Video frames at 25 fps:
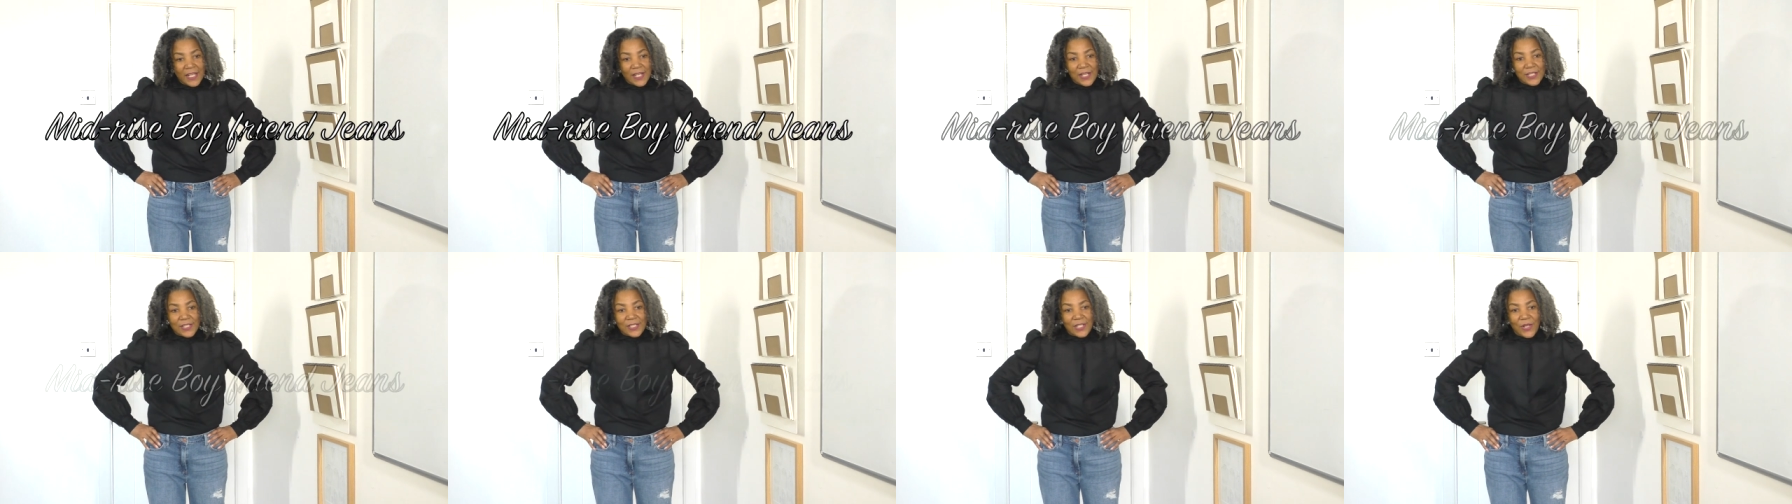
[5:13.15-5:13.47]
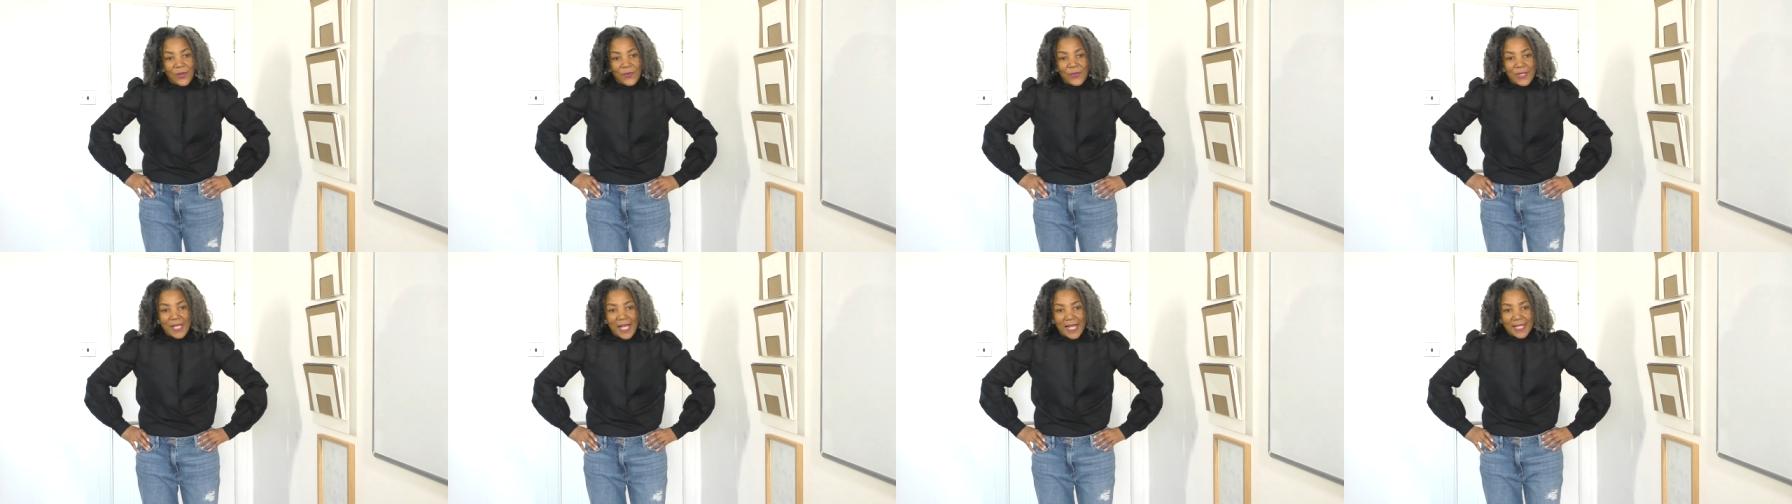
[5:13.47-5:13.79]

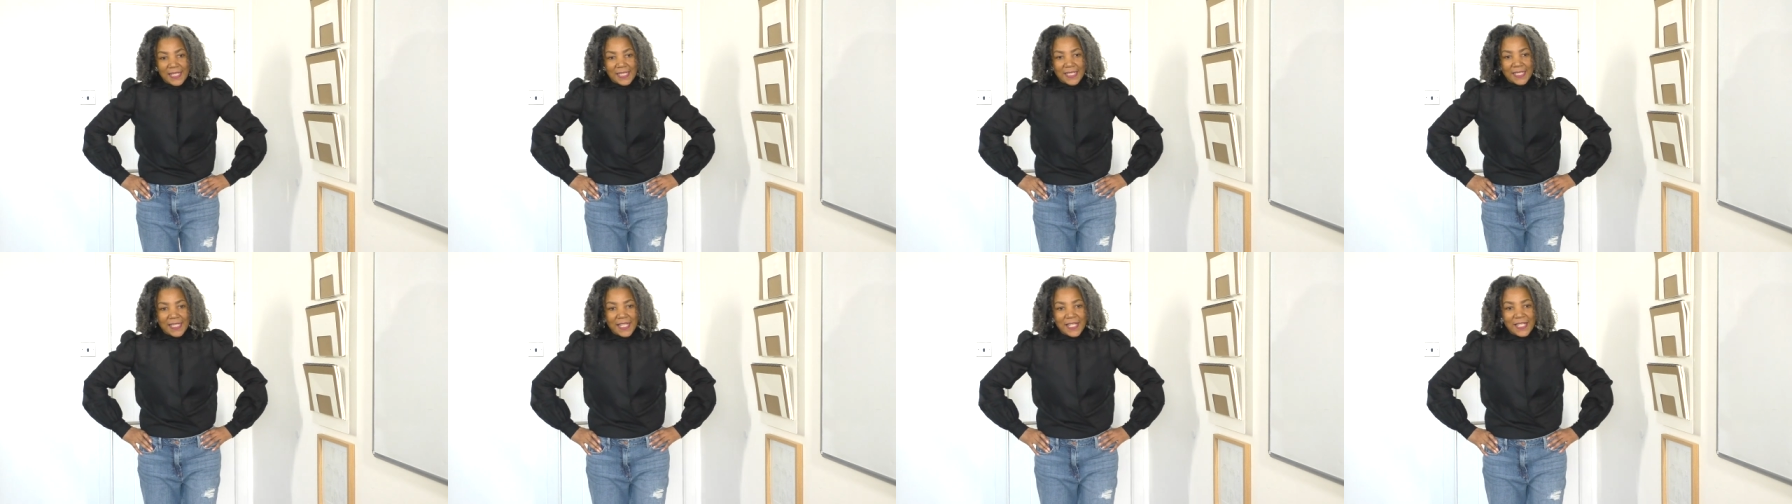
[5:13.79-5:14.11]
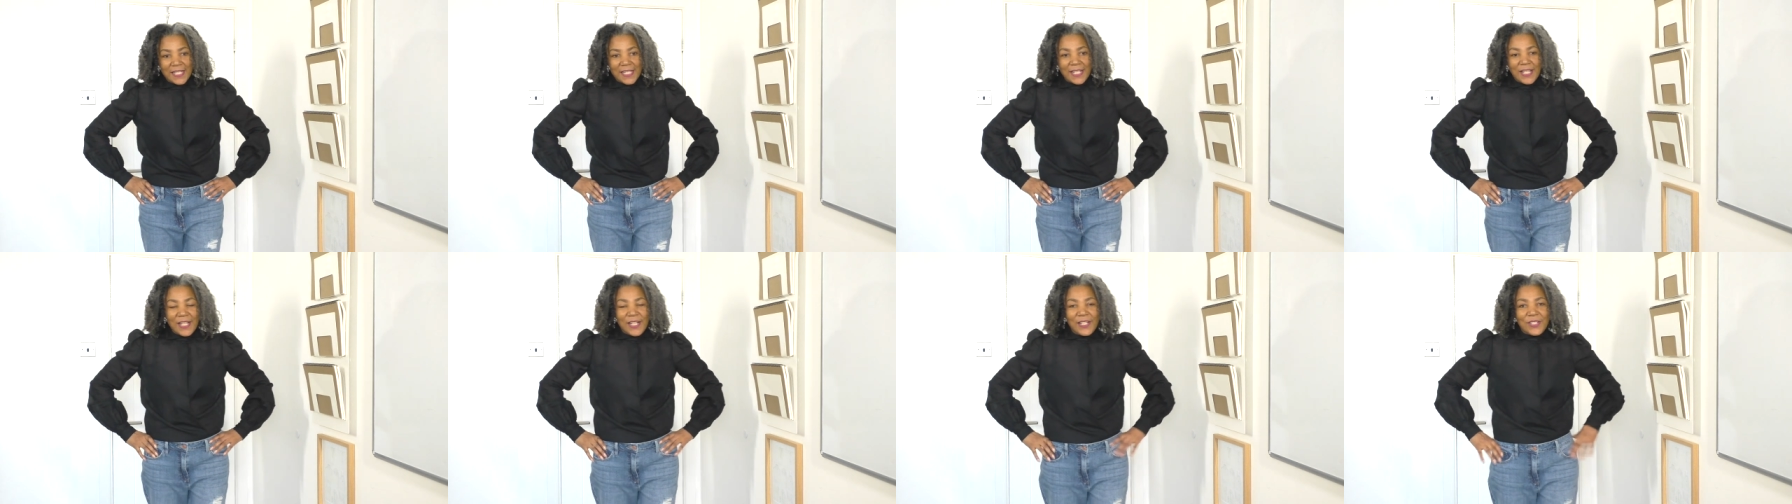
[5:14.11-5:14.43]
So yes,
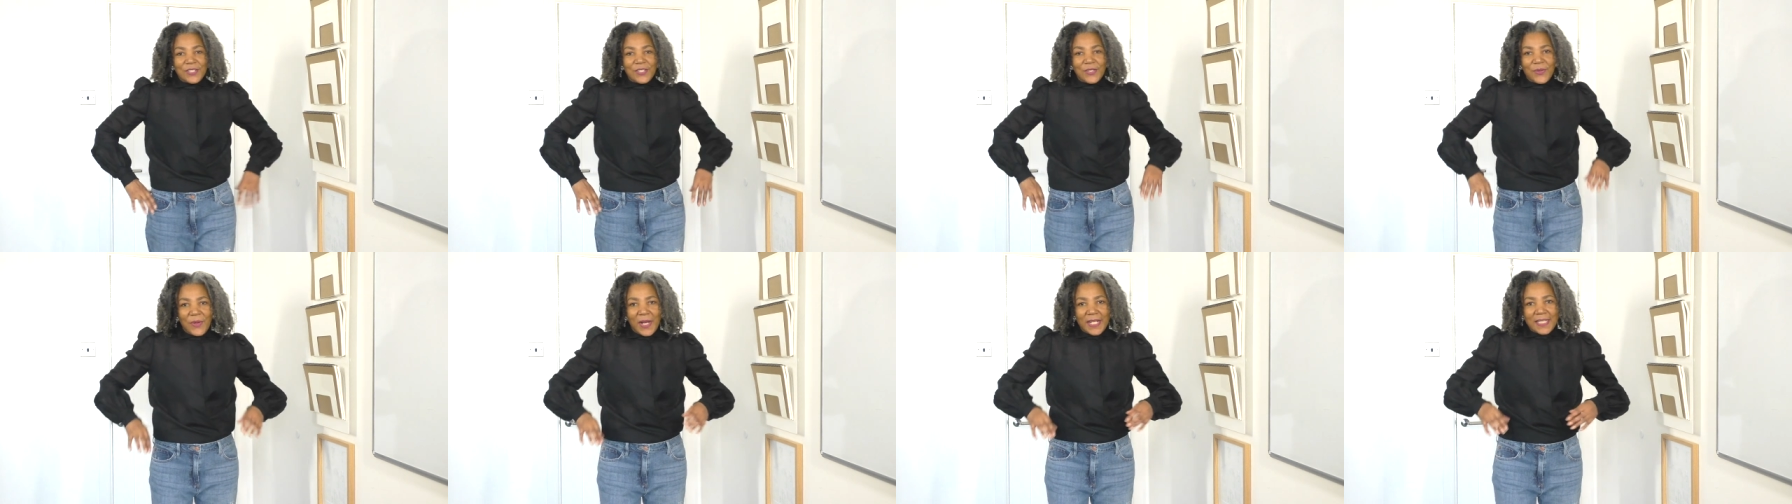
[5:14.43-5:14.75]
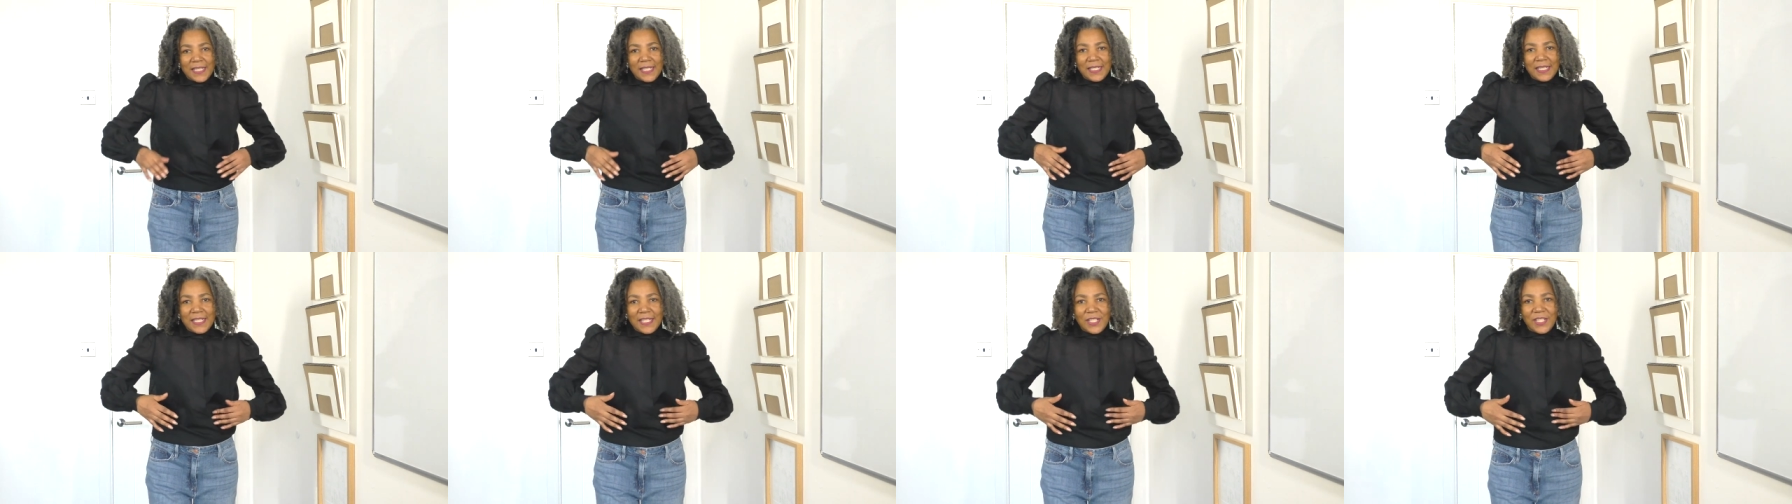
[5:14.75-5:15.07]
so I
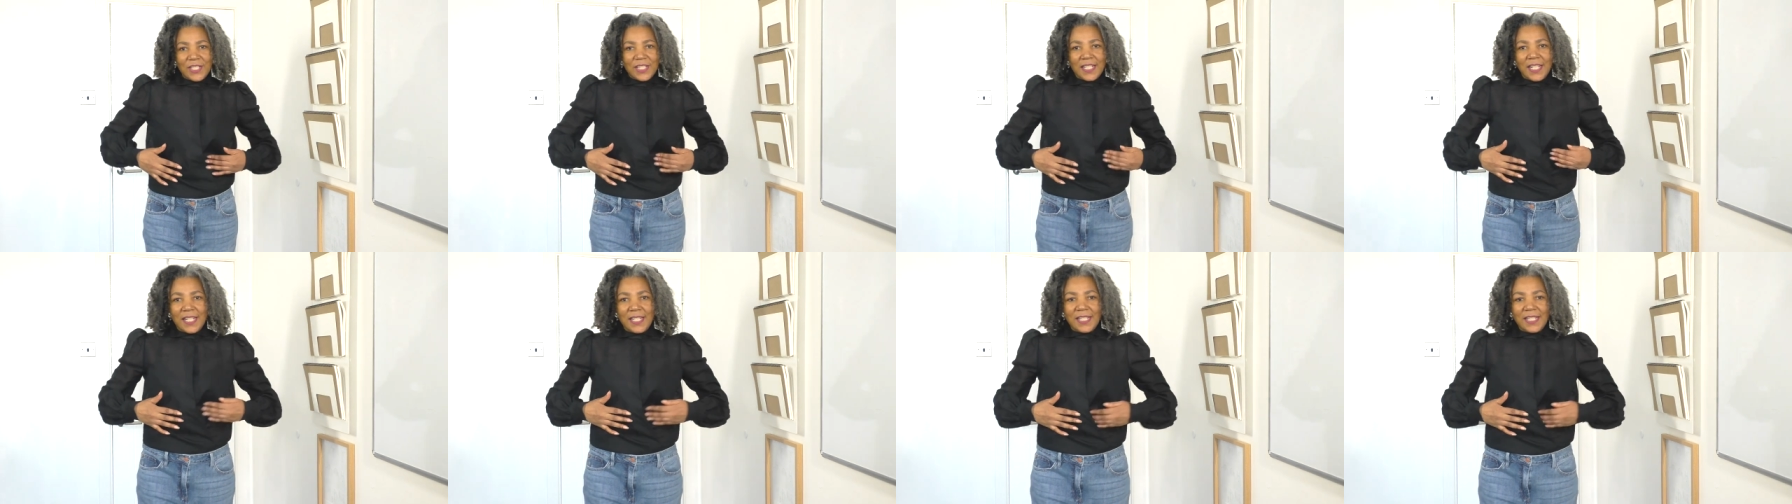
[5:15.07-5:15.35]
did this